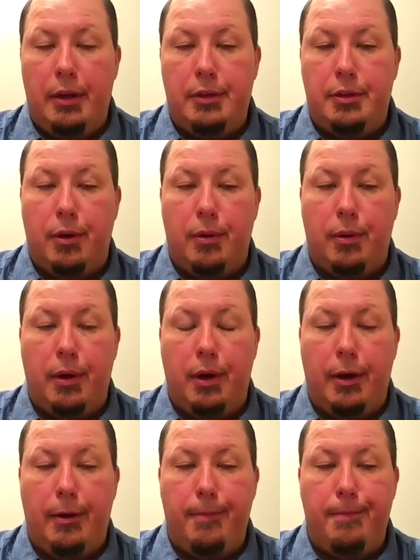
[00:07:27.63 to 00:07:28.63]

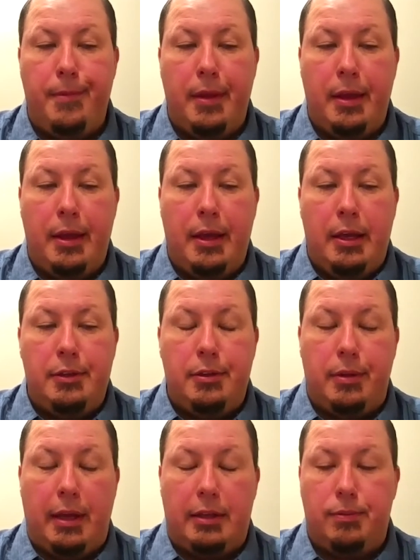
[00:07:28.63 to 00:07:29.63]
So
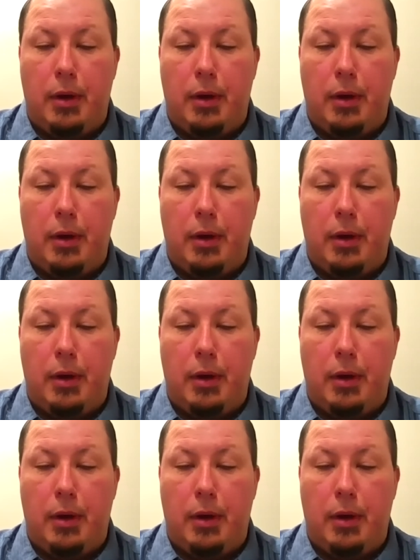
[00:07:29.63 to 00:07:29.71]
that's